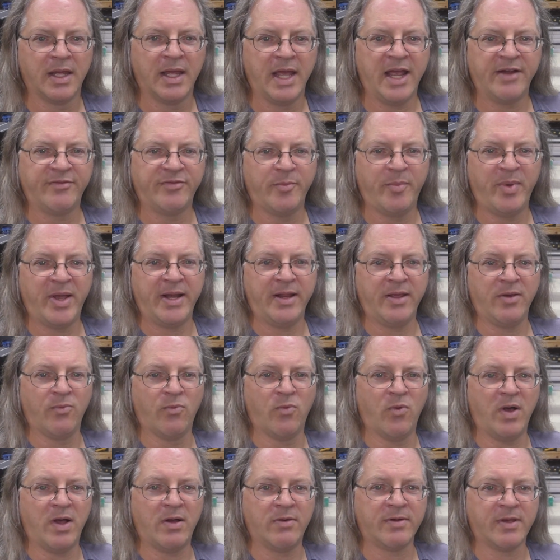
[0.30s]
Hey everybody,
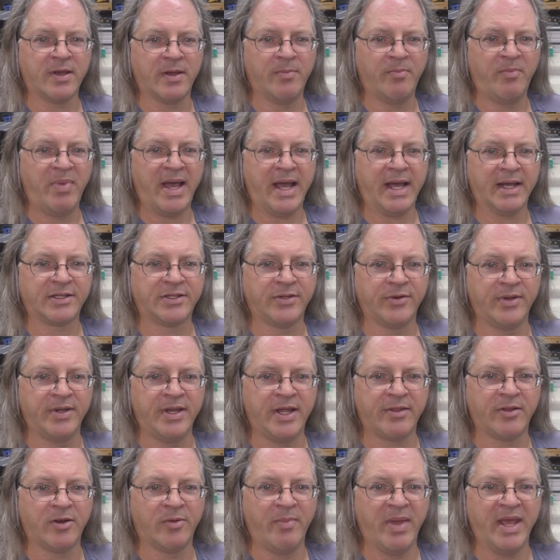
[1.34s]
welcome back to
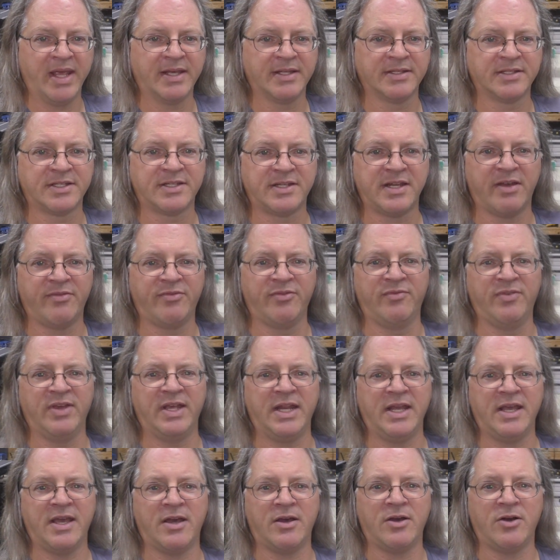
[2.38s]
another Making Stuff
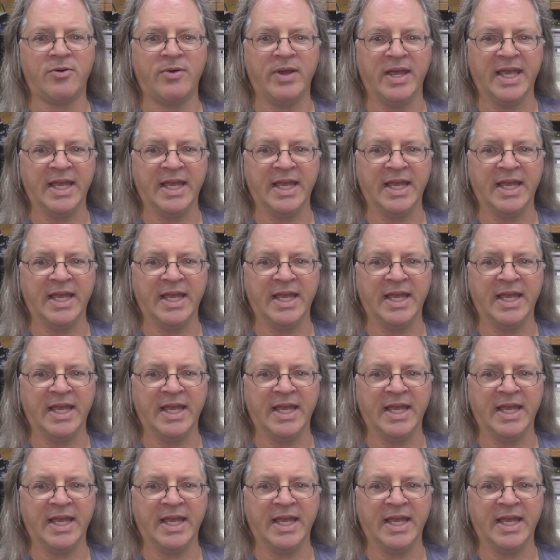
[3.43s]
video.